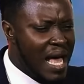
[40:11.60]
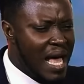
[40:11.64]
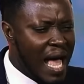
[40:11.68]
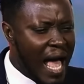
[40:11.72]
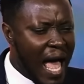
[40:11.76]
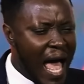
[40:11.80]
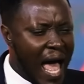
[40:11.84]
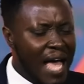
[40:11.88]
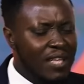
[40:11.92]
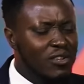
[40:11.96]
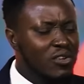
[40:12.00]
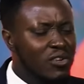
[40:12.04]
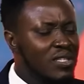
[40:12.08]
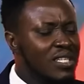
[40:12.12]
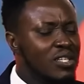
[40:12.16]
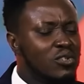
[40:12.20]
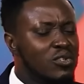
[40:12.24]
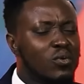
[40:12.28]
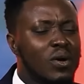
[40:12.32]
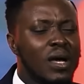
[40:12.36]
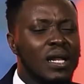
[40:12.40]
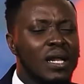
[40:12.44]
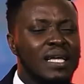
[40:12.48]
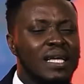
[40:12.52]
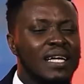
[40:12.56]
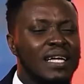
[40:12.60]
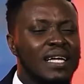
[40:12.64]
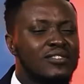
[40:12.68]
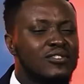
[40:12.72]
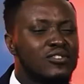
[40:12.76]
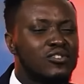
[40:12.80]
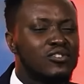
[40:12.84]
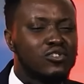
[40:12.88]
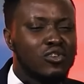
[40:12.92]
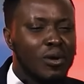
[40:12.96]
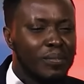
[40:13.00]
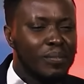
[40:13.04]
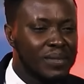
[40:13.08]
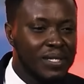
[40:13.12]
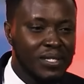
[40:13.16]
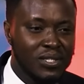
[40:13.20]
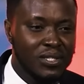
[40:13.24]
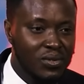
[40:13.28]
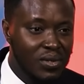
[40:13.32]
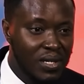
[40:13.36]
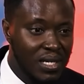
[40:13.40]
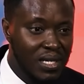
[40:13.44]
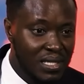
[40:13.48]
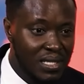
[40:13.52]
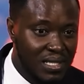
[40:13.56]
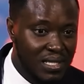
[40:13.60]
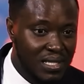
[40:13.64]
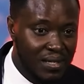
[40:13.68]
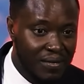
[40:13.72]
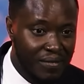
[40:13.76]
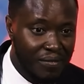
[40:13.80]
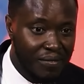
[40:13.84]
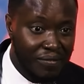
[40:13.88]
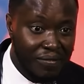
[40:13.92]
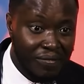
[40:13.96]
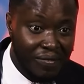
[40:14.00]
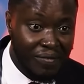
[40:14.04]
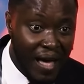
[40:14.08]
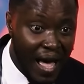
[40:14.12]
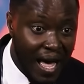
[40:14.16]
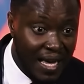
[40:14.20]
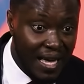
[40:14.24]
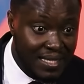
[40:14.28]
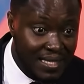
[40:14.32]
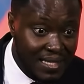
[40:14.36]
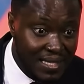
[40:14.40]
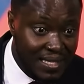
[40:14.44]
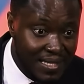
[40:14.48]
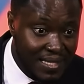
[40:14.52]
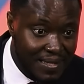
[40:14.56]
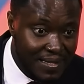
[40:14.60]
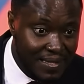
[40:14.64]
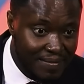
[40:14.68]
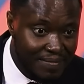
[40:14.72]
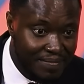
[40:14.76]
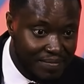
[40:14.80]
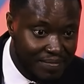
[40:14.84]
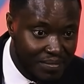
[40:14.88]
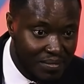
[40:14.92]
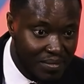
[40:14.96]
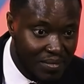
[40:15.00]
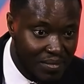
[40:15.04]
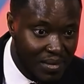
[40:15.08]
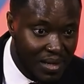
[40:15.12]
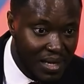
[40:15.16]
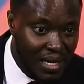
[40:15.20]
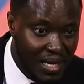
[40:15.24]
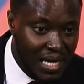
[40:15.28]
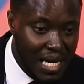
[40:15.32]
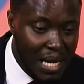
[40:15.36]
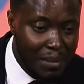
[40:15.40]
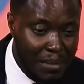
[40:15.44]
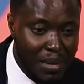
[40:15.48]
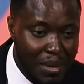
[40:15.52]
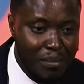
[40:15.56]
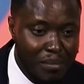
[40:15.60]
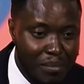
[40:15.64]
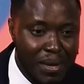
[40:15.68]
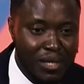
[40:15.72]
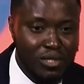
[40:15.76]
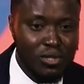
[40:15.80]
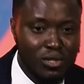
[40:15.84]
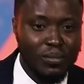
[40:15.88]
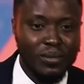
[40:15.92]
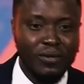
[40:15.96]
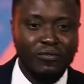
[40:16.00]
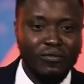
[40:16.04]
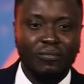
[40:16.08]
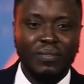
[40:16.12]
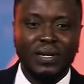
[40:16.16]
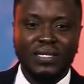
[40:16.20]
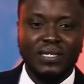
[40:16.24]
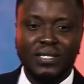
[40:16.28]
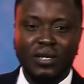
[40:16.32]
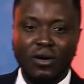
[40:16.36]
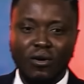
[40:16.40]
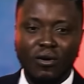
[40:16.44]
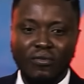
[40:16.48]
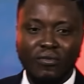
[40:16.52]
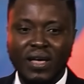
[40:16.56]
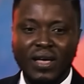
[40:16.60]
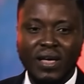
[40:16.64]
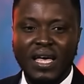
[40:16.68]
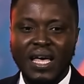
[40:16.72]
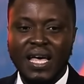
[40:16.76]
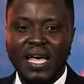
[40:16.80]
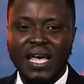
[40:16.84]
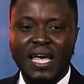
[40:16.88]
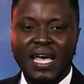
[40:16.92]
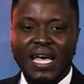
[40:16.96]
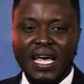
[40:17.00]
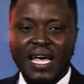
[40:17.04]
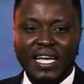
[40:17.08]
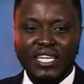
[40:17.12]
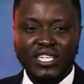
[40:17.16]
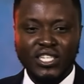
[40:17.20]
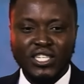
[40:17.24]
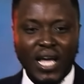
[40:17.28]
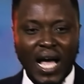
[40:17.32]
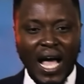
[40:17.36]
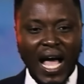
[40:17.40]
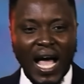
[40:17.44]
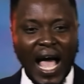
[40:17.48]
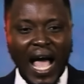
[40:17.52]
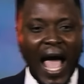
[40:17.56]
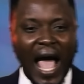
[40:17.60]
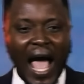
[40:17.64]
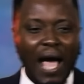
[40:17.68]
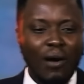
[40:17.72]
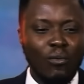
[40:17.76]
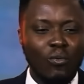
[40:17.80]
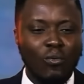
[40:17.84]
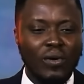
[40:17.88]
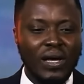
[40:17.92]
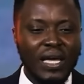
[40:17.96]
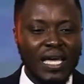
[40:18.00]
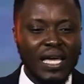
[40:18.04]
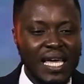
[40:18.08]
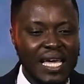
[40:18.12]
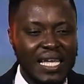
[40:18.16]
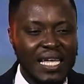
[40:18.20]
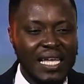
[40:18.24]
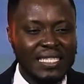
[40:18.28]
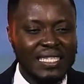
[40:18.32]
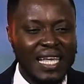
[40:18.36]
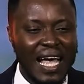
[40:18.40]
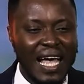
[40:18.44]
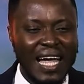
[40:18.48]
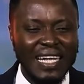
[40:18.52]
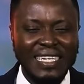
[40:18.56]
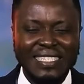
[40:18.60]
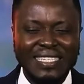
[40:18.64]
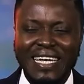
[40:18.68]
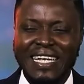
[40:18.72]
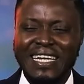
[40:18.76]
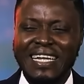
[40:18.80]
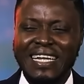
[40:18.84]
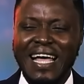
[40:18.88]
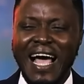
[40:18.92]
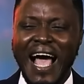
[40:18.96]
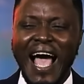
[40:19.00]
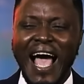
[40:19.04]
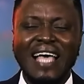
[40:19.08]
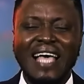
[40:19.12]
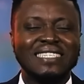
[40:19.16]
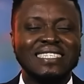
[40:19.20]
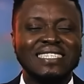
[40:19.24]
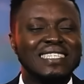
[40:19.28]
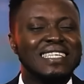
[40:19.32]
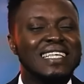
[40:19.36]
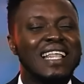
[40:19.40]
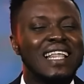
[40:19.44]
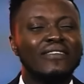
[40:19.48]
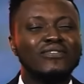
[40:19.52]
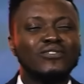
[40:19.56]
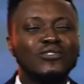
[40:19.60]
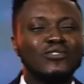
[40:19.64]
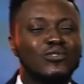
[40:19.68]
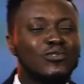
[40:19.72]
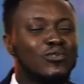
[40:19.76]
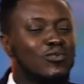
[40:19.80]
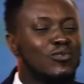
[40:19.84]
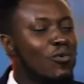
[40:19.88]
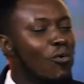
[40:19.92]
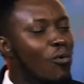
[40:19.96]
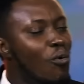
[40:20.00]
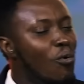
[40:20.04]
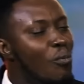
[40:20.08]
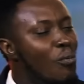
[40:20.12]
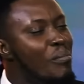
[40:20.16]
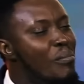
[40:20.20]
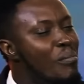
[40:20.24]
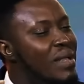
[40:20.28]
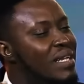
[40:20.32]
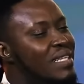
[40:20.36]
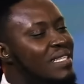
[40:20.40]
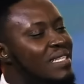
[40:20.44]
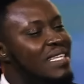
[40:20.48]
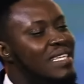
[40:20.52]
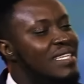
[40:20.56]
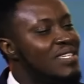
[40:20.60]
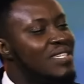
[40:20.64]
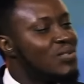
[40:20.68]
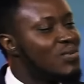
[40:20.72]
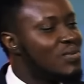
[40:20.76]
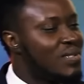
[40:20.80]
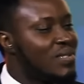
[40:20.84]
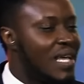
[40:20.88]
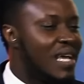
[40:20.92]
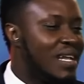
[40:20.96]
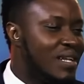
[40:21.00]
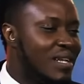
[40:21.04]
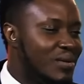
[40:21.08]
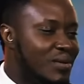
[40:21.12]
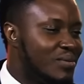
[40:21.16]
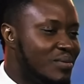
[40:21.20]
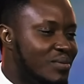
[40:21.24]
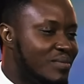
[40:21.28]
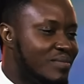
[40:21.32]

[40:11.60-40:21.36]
I just need to quickly get something to eat fast. Let me make something for myself. I will eat, and then I still have so many things to tell you.